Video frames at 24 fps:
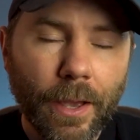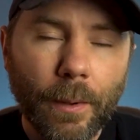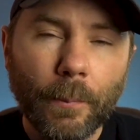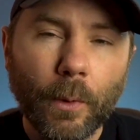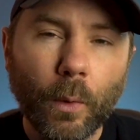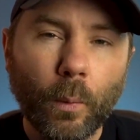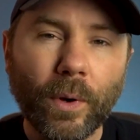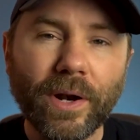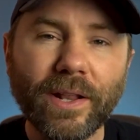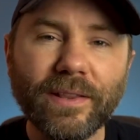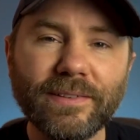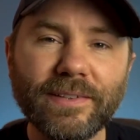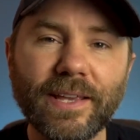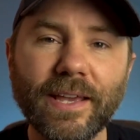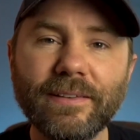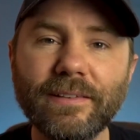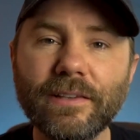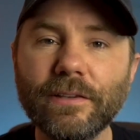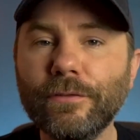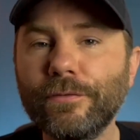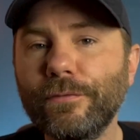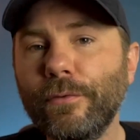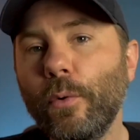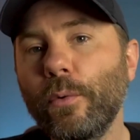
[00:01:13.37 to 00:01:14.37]
but what it
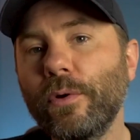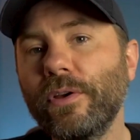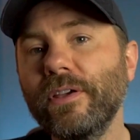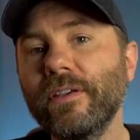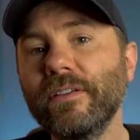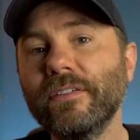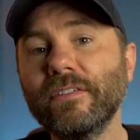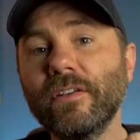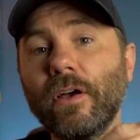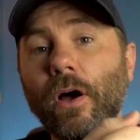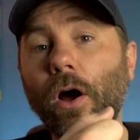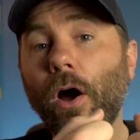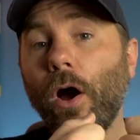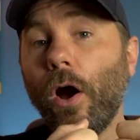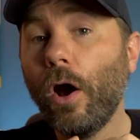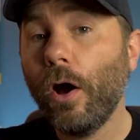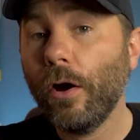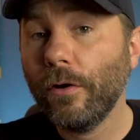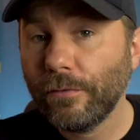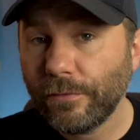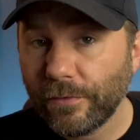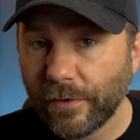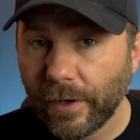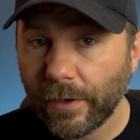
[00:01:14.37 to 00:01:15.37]
takes its focus
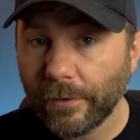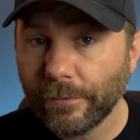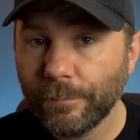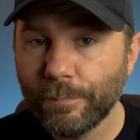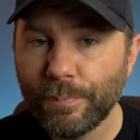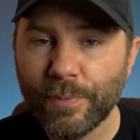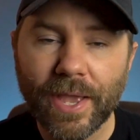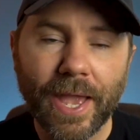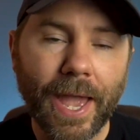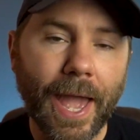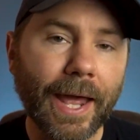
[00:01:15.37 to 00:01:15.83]
off of,